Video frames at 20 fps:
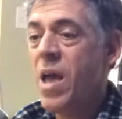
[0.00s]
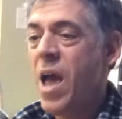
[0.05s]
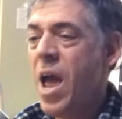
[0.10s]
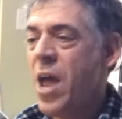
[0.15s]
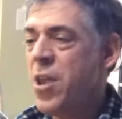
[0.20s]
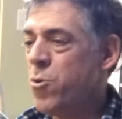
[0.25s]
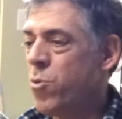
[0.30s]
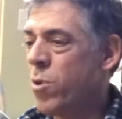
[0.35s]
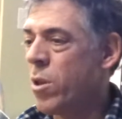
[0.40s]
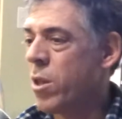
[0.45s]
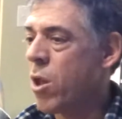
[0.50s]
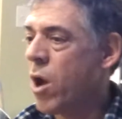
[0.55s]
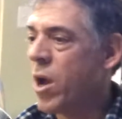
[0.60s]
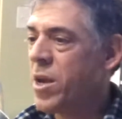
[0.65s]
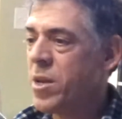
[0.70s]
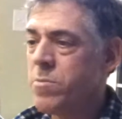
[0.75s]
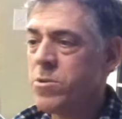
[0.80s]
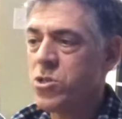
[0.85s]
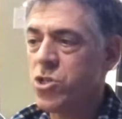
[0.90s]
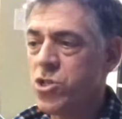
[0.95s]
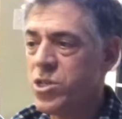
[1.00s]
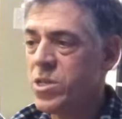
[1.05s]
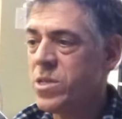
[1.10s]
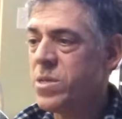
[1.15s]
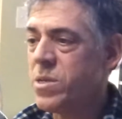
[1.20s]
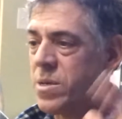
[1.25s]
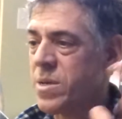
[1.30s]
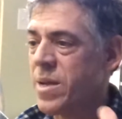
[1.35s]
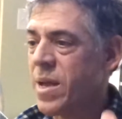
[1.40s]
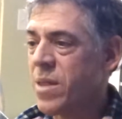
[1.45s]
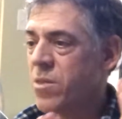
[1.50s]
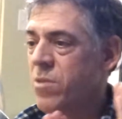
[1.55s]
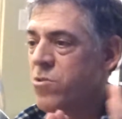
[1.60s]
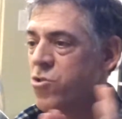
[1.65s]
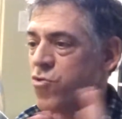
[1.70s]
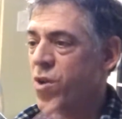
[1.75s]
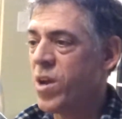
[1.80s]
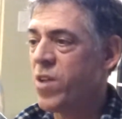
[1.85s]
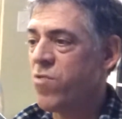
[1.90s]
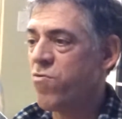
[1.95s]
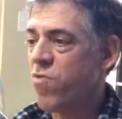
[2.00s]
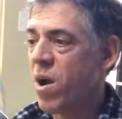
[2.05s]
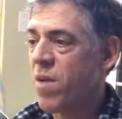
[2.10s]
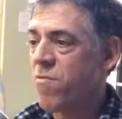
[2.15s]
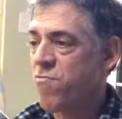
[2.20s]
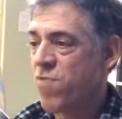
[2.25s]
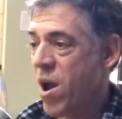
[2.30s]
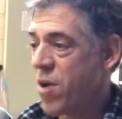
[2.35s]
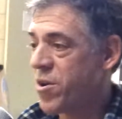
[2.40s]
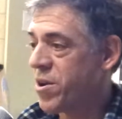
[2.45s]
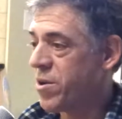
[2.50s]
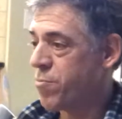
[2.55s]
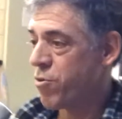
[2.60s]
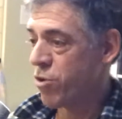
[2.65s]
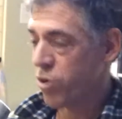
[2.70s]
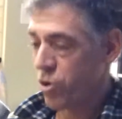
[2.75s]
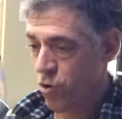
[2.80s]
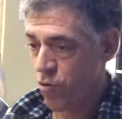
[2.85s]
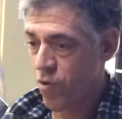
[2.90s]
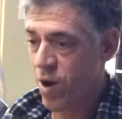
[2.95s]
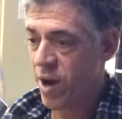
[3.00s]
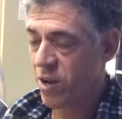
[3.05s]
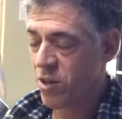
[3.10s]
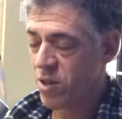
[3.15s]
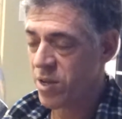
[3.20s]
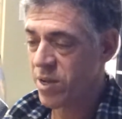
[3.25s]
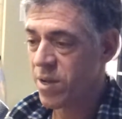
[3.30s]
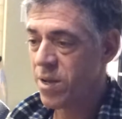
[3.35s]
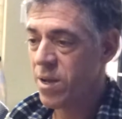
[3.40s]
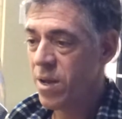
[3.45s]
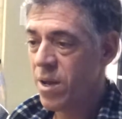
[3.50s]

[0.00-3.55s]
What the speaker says: and you would line the machine and get the train routed correctly.